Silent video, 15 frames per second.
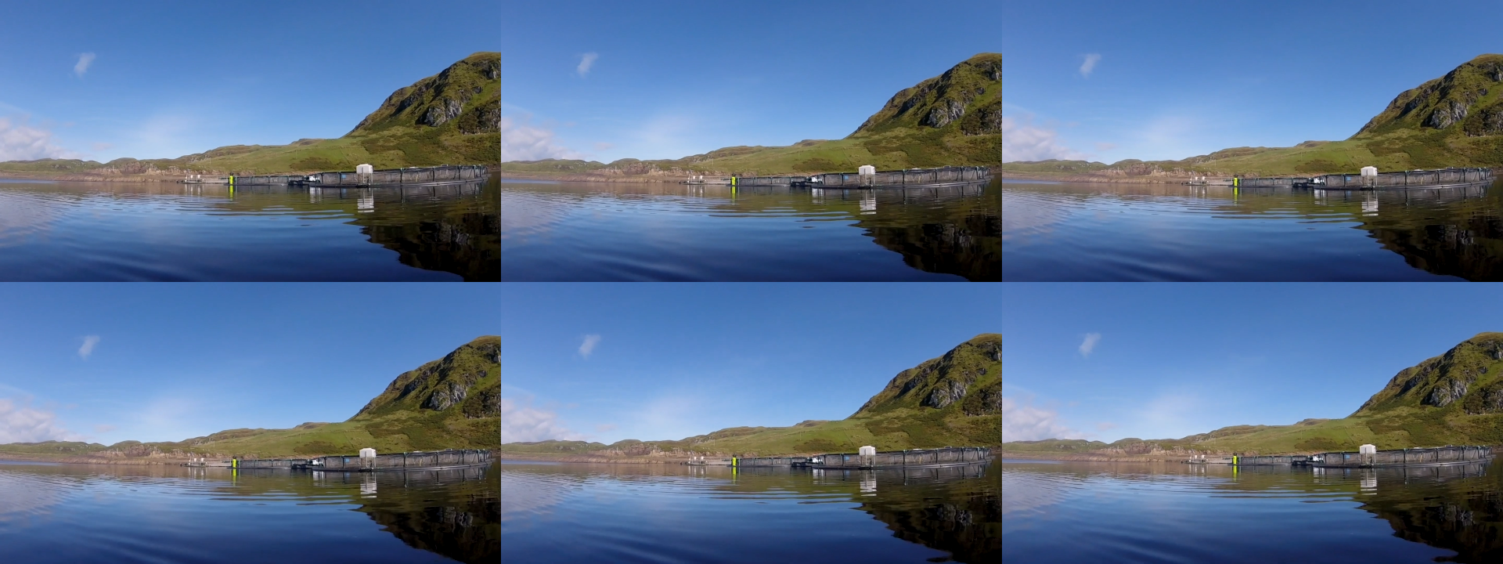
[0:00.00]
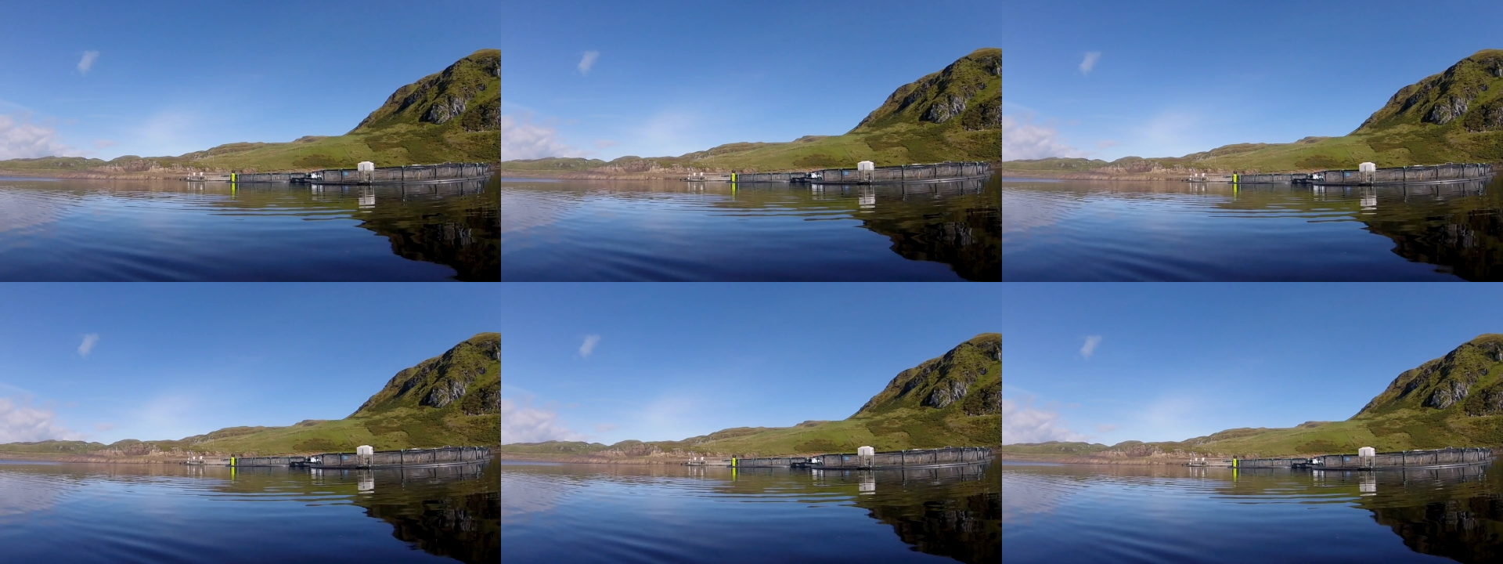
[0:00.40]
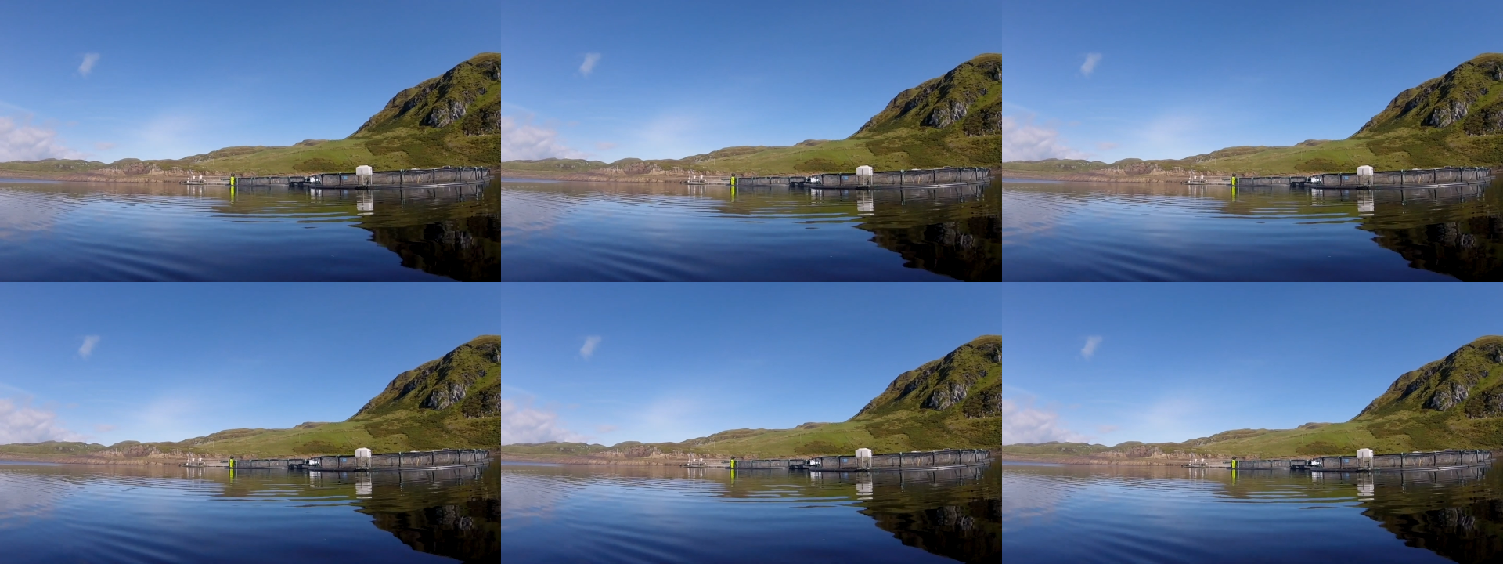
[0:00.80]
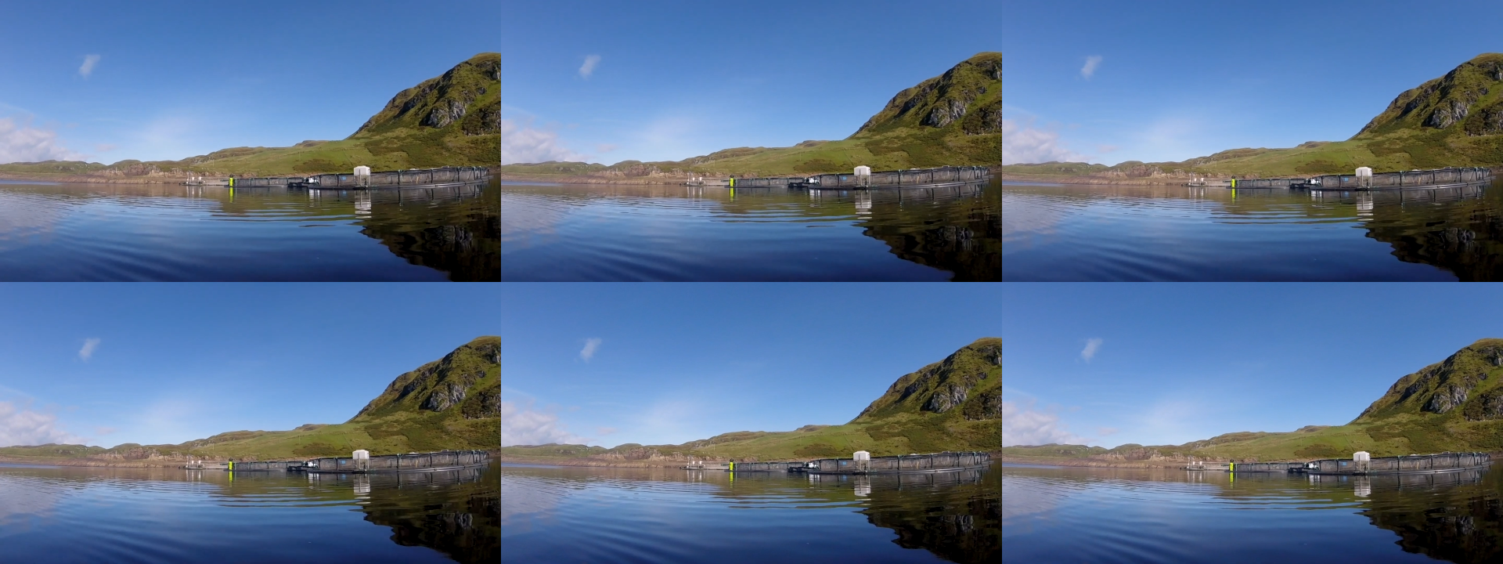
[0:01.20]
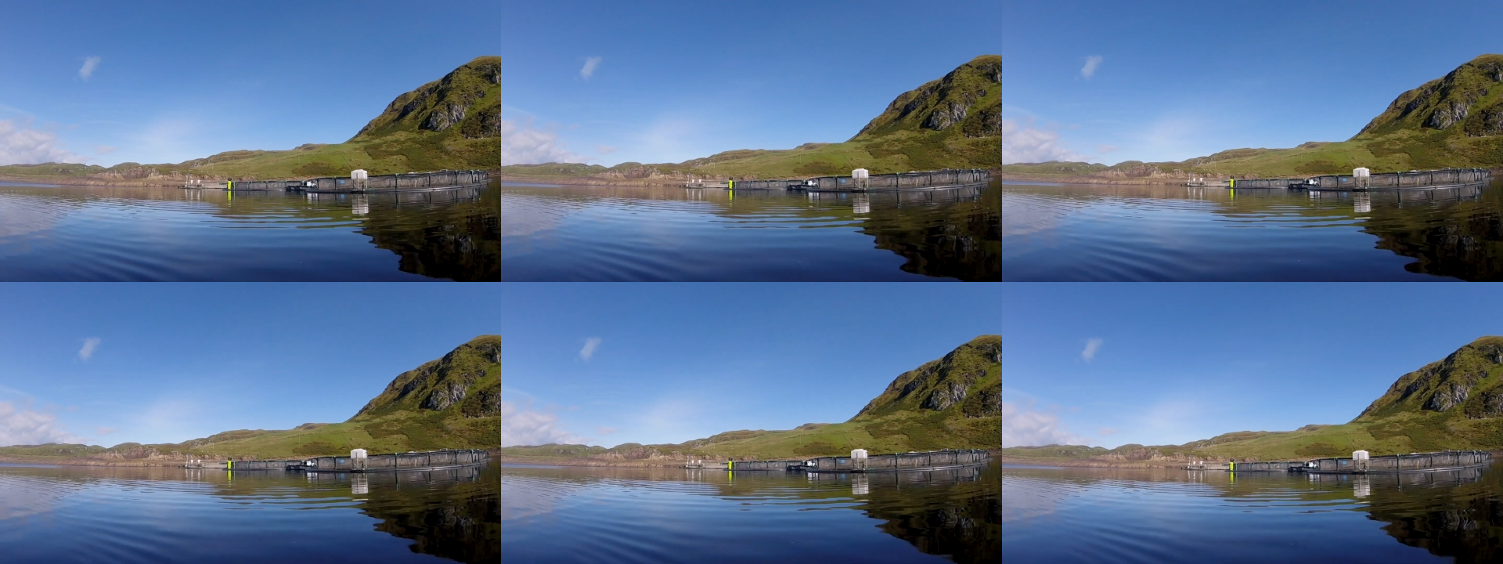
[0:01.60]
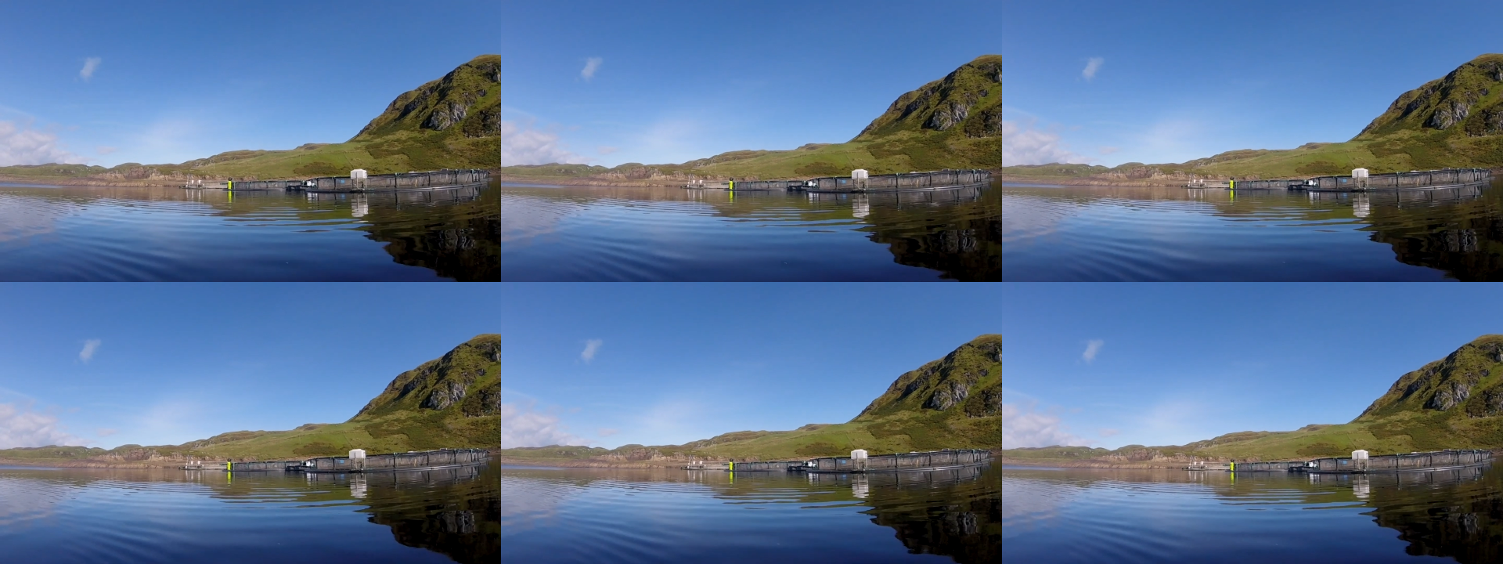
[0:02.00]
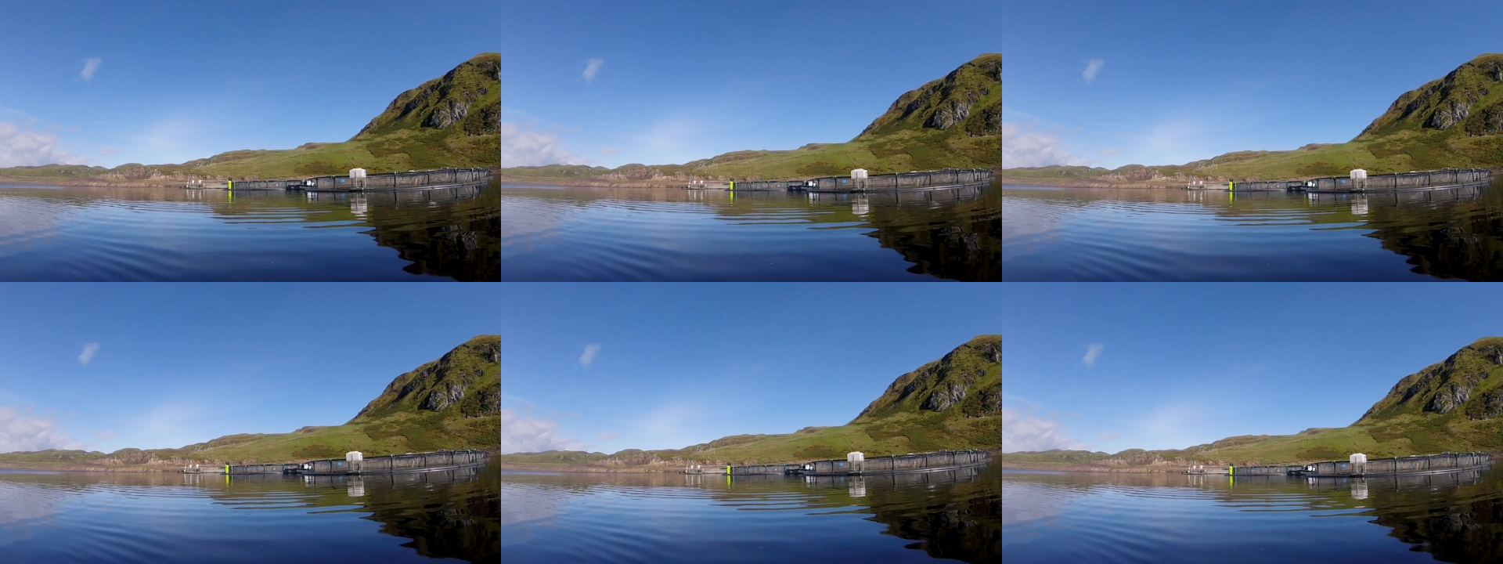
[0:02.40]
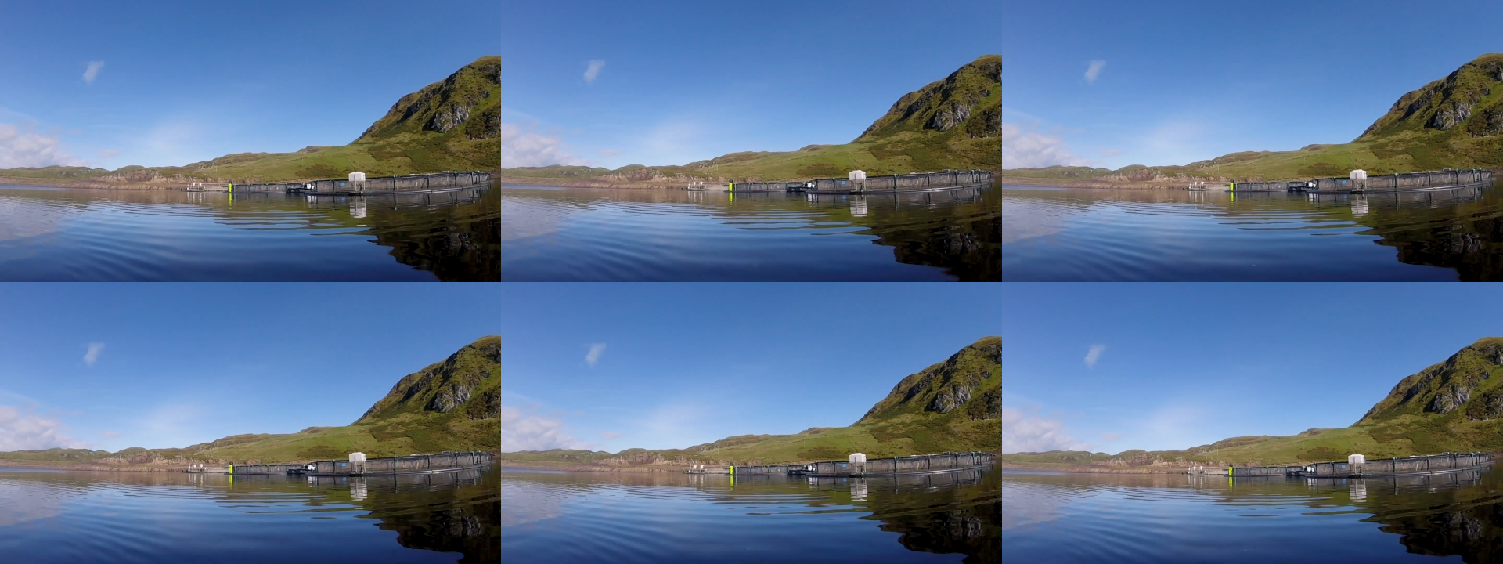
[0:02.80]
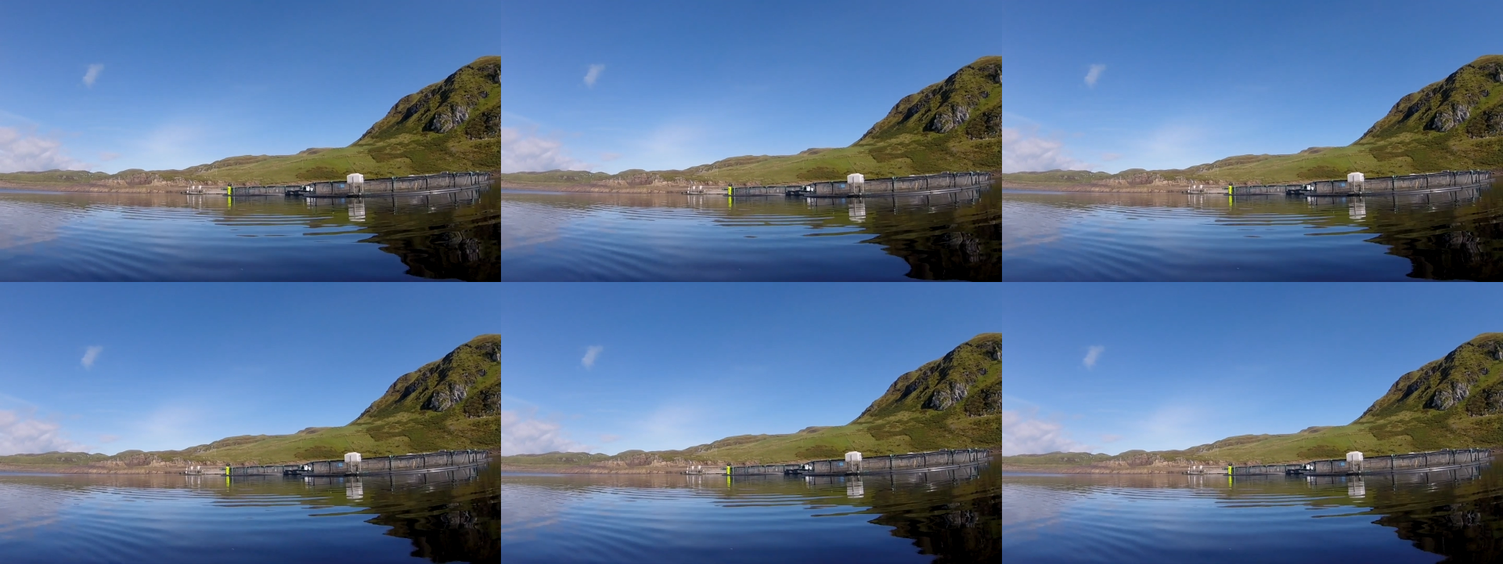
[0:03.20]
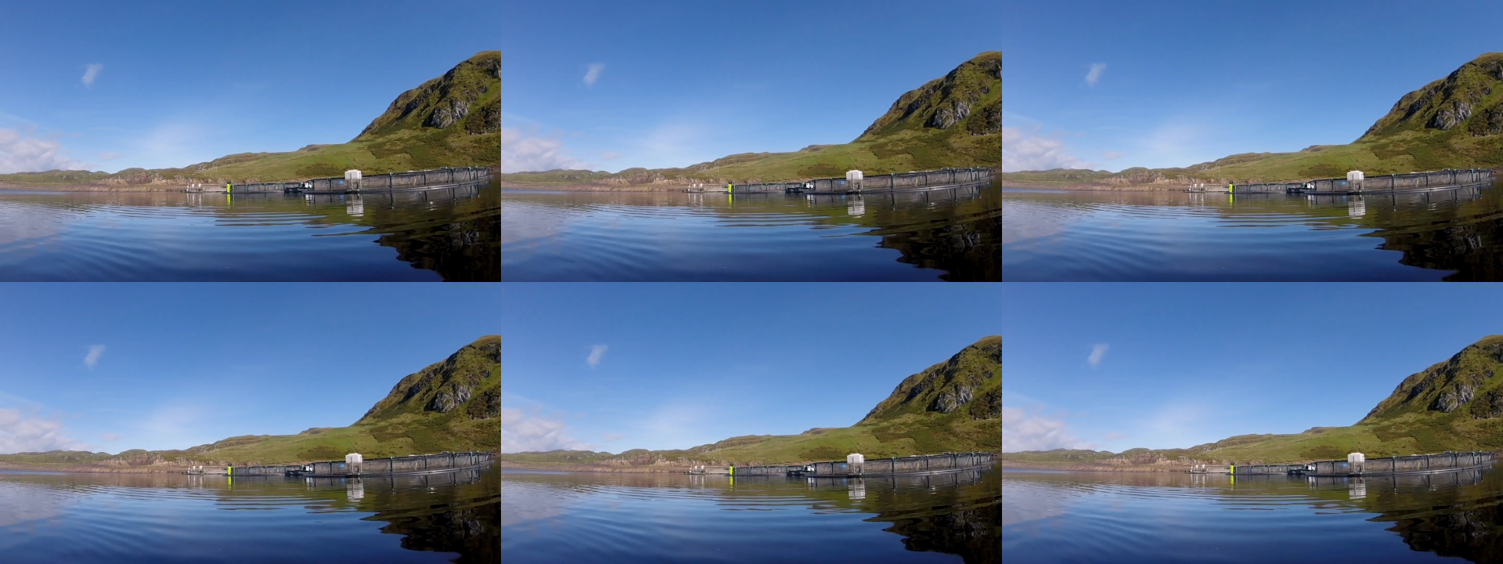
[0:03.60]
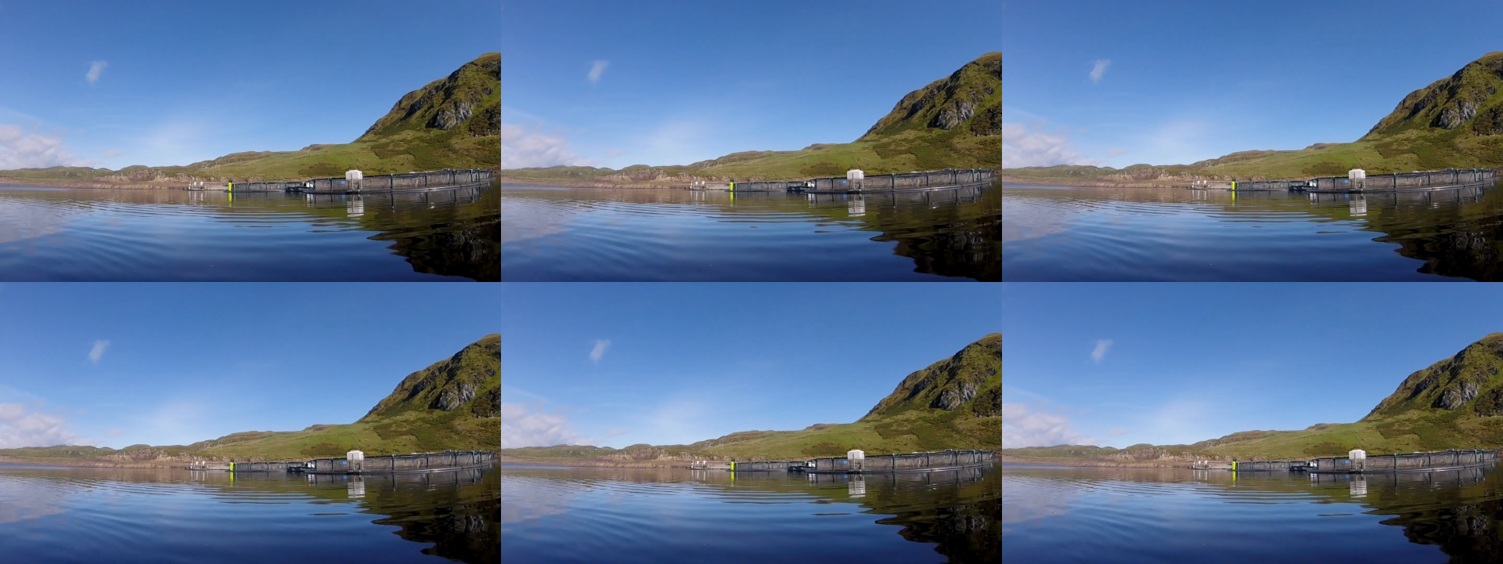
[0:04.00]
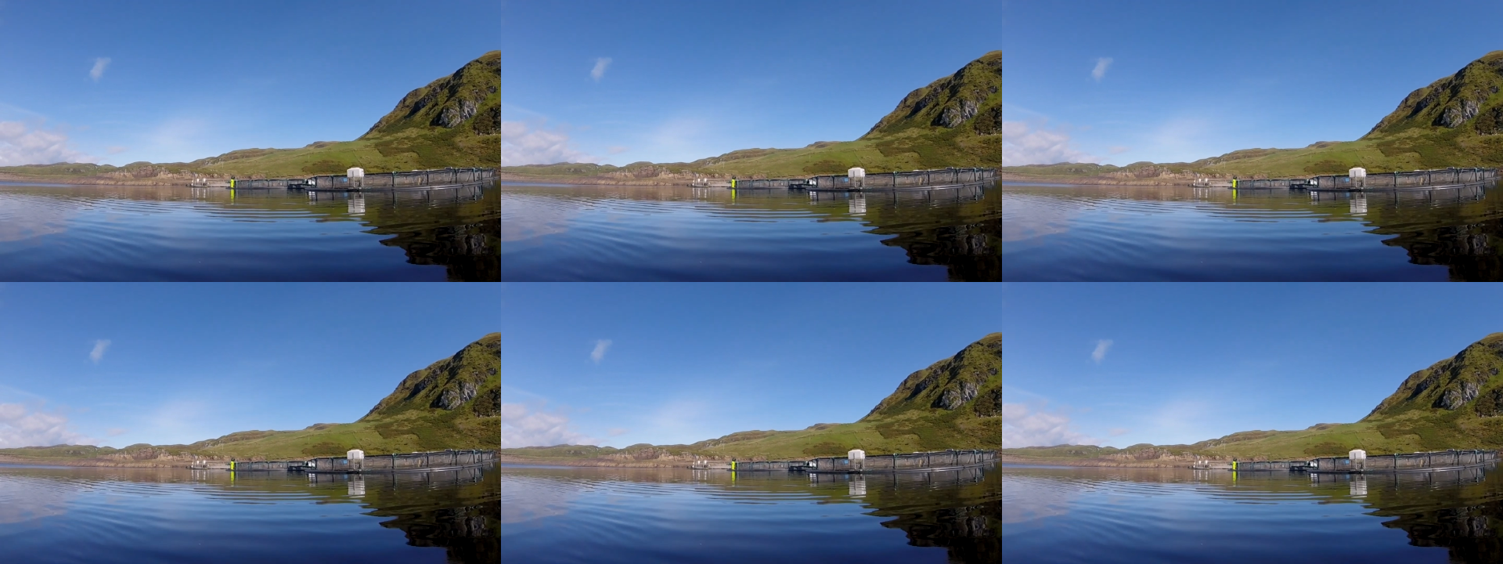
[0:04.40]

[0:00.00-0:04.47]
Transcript: No face is visible, so there are no lips to read.